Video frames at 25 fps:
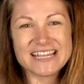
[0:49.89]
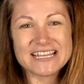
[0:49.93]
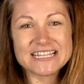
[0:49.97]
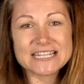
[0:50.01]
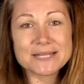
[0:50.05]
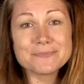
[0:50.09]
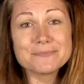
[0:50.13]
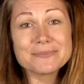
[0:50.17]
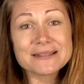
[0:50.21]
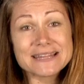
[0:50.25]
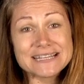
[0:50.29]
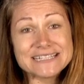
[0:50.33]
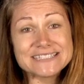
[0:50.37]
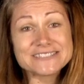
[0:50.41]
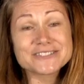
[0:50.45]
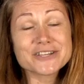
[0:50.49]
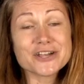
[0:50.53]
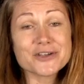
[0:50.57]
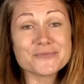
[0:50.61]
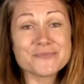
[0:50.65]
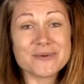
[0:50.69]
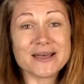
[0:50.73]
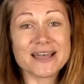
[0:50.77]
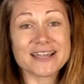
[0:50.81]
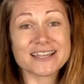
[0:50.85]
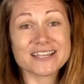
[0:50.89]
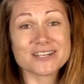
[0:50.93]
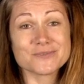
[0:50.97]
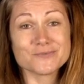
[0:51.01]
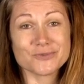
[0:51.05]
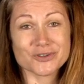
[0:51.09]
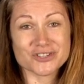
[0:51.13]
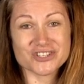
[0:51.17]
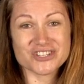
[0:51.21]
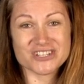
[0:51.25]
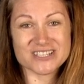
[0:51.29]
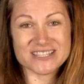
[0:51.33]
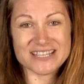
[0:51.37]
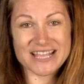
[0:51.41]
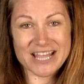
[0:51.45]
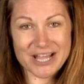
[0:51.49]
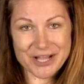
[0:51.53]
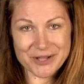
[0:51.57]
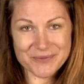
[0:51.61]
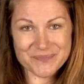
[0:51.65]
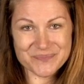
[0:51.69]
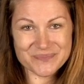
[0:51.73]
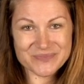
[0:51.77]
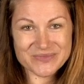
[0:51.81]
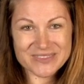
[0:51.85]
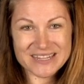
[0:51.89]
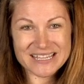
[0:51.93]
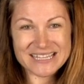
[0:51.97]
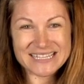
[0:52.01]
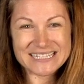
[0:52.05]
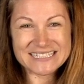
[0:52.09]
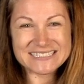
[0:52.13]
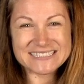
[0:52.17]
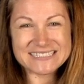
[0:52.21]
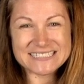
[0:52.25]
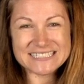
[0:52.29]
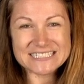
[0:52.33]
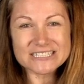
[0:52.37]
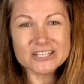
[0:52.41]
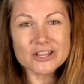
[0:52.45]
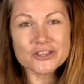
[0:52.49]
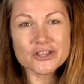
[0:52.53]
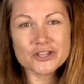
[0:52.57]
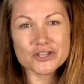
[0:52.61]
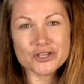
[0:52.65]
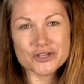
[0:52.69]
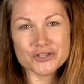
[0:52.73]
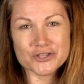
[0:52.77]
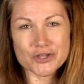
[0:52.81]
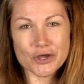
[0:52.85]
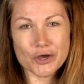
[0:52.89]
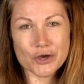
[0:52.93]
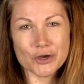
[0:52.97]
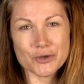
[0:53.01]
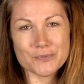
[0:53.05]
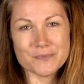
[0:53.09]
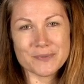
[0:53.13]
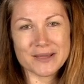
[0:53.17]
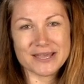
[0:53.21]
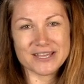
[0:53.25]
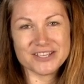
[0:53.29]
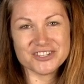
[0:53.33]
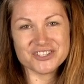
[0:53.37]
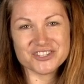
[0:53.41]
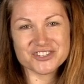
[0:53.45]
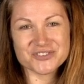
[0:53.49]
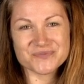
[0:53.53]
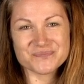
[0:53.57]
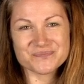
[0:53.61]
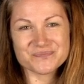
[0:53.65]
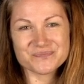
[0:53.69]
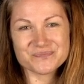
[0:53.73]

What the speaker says: then please go back and watch it now. It's still on the unit homepage.